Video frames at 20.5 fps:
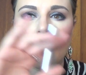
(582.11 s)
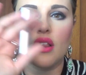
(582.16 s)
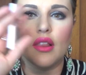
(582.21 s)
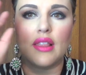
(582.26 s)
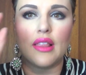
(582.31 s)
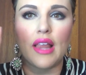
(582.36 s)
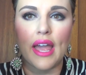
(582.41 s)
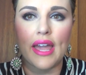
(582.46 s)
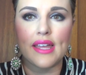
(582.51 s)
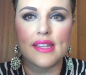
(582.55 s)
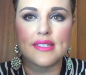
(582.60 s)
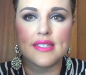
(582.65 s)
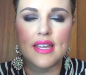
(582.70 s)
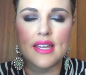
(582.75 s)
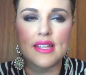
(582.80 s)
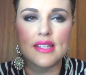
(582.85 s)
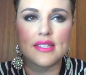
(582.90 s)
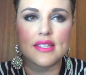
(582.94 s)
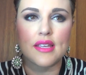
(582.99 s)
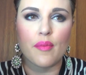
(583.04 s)
liked
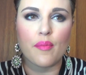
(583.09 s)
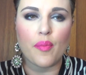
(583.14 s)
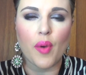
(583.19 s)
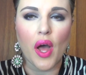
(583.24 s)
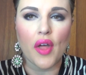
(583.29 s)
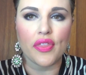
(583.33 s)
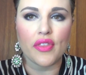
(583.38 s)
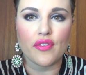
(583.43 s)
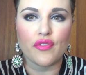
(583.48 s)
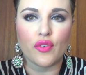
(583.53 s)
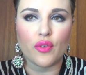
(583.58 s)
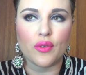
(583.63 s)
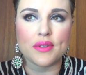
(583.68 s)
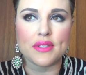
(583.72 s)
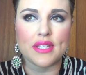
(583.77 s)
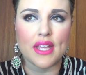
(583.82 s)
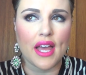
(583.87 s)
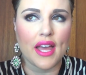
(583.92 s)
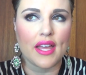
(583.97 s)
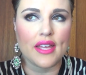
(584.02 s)
it, bought the full
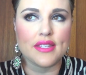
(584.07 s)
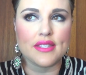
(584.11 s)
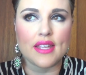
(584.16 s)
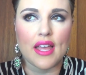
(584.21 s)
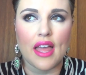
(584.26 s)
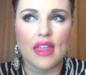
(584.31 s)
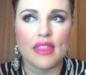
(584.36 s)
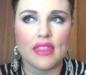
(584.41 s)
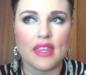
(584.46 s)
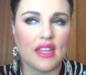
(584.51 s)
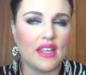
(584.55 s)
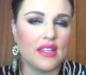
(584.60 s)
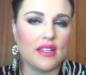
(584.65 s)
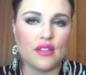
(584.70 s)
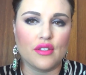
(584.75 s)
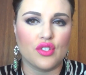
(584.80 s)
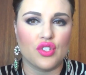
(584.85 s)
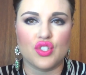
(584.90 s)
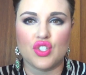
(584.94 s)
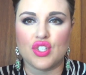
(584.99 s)
size, and
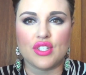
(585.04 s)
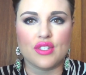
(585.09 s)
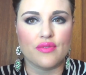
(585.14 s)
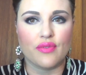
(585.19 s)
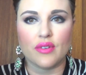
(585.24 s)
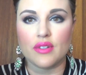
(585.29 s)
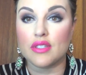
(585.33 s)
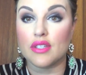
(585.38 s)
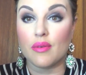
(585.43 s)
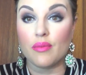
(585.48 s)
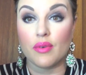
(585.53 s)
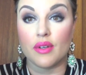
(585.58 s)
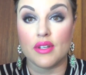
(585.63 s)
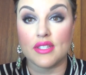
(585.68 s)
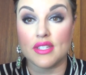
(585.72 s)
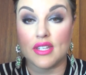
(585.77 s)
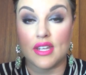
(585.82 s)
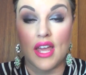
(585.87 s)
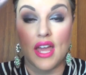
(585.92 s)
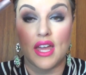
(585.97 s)
then just for some
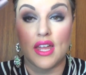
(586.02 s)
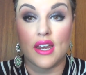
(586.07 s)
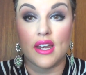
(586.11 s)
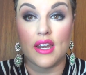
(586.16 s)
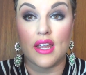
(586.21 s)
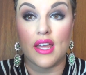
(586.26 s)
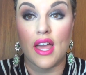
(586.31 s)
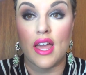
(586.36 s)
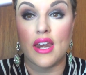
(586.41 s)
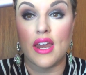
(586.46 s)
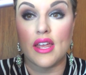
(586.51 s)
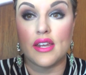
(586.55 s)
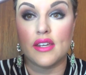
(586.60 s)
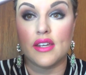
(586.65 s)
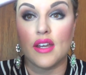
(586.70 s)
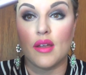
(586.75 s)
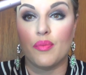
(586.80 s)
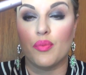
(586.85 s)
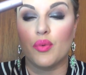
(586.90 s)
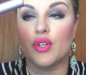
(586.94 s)
reason hated it and
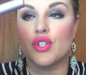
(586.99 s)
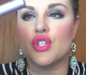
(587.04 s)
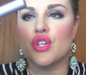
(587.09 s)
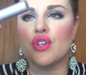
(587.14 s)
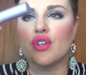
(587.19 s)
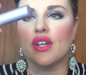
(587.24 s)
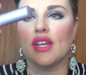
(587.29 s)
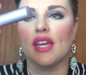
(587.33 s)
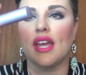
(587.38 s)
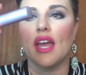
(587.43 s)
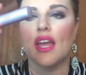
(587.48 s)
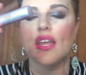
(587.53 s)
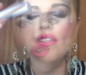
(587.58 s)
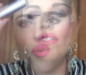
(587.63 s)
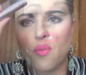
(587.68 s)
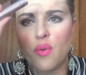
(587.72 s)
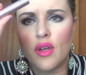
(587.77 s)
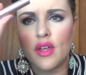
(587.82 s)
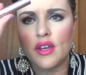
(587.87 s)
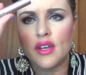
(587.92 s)
ended up returning it.
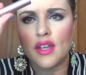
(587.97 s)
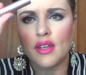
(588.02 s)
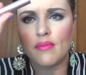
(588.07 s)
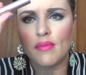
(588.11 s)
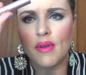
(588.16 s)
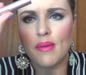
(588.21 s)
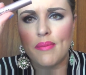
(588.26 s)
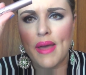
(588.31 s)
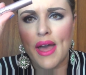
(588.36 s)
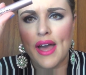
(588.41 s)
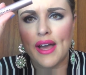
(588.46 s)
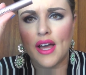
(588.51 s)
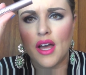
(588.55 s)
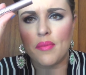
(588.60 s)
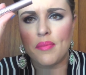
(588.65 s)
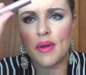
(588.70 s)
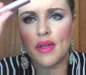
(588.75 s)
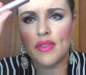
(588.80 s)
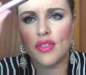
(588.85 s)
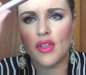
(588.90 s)
Another one in my
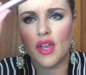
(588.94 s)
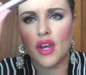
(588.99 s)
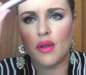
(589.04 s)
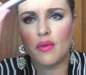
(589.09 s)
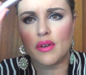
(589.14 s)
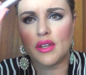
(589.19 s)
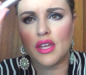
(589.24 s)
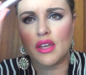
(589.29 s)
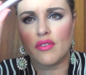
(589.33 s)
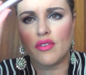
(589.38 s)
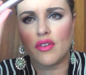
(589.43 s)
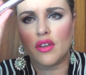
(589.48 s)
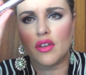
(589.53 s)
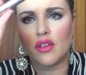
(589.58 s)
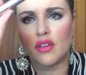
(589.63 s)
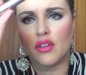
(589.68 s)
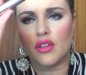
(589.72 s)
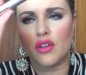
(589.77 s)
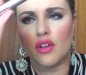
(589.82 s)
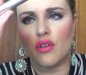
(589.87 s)
backup, I thought I would give
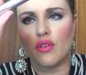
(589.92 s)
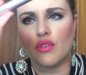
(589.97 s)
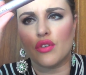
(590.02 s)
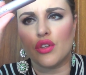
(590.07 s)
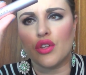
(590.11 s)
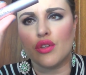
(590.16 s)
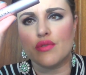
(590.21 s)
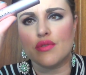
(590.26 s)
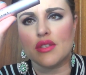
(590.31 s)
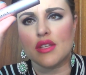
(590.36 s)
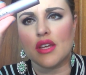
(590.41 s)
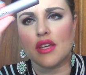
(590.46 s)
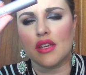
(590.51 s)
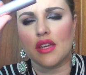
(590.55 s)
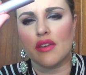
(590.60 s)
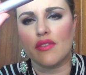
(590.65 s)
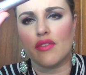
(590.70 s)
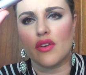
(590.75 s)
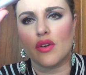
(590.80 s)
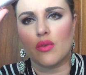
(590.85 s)
it, you know, use it,
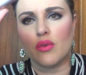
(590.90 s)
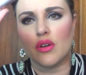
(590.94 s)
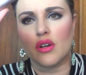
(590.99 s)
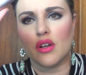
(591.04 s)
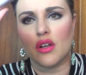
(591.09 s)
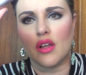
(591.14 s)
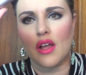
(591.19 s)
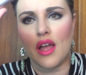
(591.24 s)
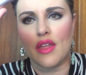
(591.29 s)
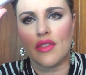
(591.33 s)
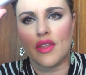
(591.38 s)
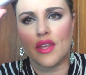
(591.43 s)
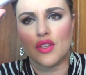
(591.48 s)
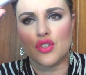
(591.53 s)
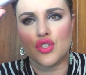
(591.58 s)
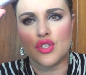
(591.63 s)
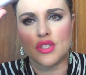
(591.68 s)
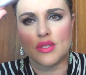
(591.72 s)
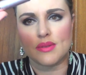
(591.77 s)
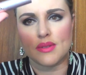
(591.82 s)
give it a whirl, and
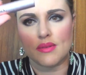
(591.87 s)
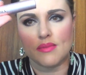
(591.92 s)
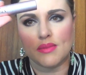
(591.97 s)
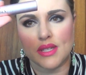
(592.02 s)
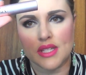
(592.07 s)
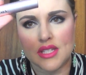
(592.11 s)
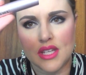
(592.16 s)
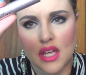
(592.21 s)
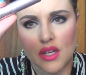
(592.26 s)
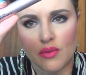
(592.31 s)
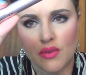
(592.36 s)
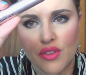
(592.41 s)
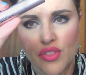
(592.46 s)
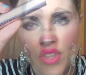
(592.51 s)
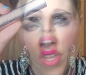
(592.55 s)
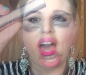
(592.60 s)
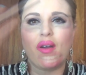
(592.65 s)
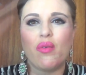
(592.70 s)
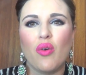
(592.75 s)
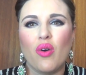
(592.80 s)
then just be done
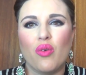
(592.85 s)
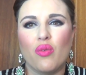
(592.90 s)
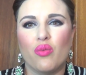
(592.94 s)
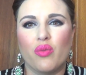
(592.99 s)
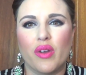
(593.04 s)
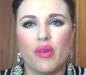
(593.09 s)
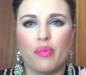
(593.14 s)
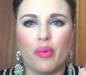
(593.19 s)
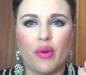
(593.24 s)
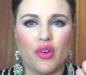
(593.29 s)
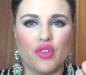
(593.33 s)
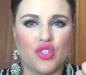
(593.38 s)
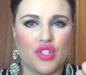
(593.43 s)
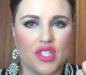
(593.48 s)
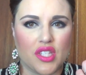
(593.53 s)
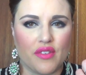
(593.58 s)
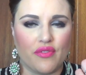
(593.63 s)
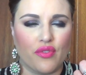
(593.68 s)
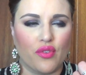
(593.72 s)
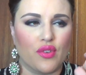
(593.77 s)
with it. I won't
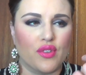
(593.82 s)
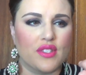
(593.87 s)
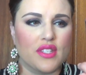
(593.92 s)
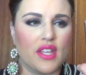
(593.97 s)
repurchase a full